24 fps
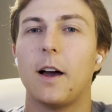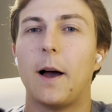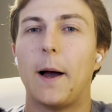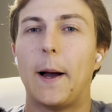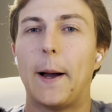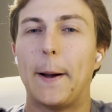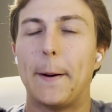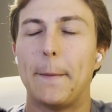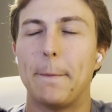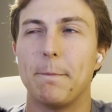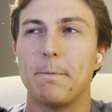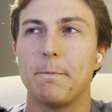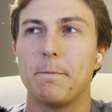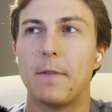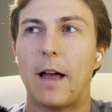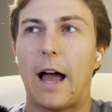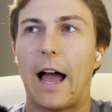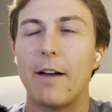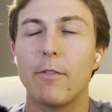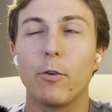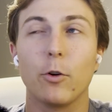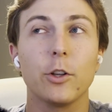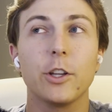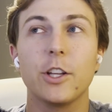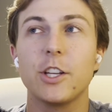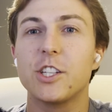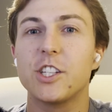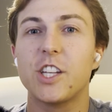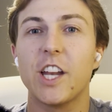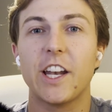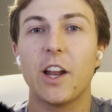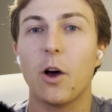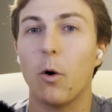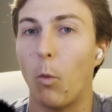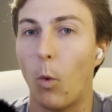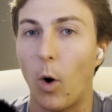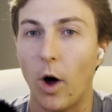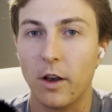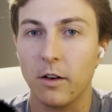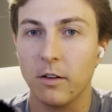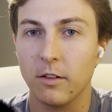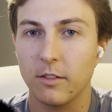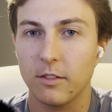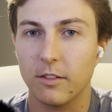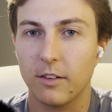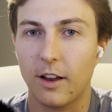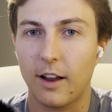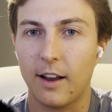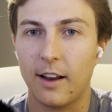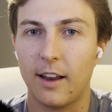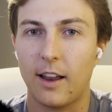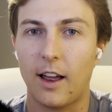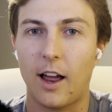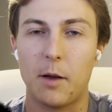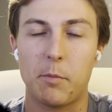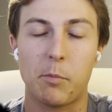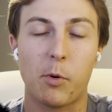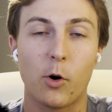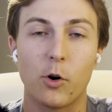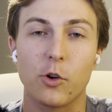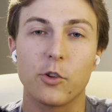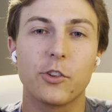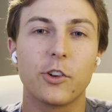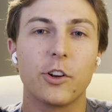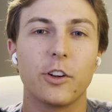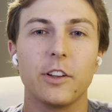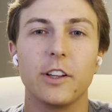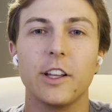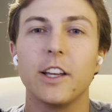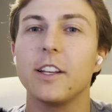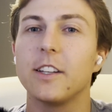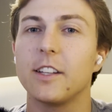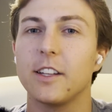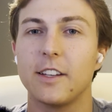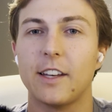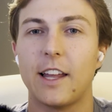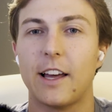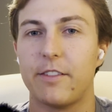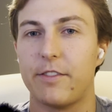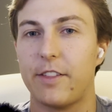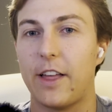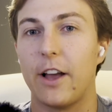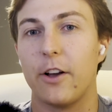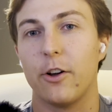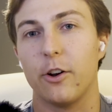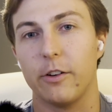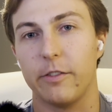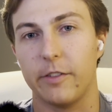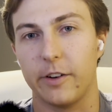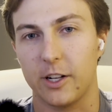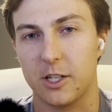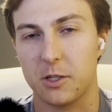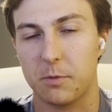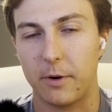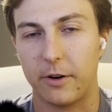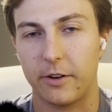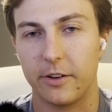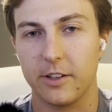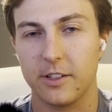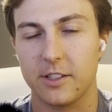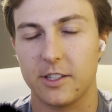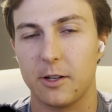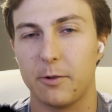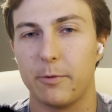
I've only stayed at one. I personally didn't have that good of an experience.